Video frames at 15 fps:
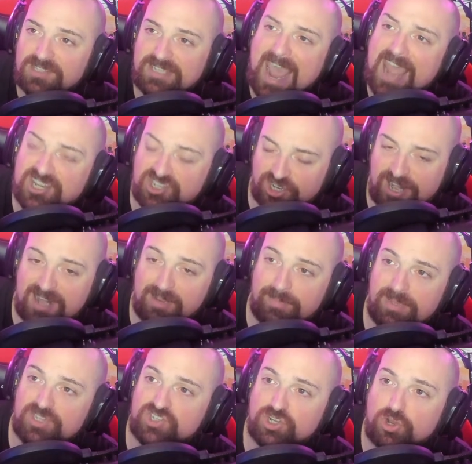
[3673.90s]
dash at
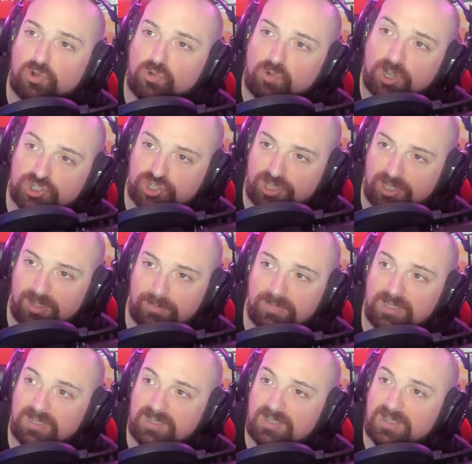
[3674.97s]
enemies and crush
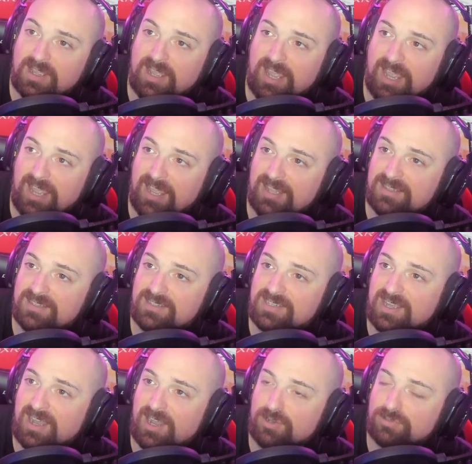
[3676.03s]
them and
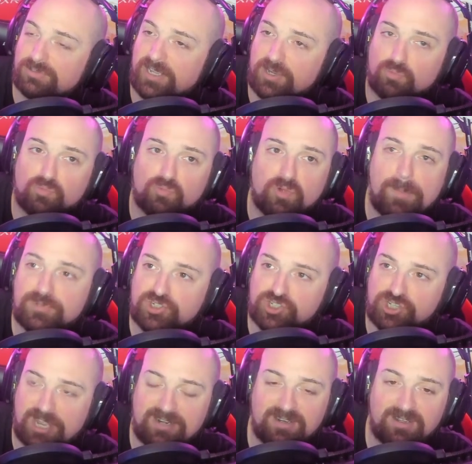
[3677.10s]
like rip
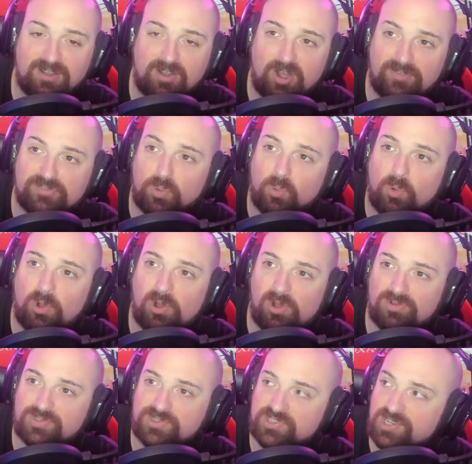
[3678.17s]
shit off the
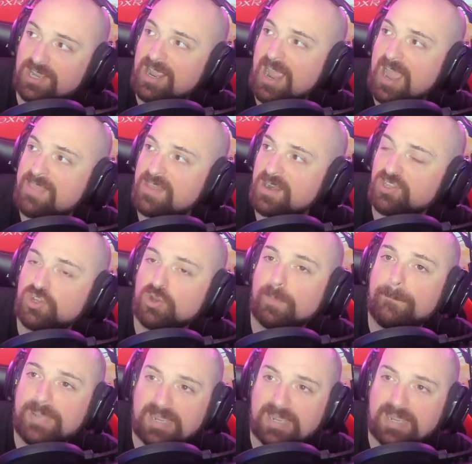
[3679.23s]
walls. And then in your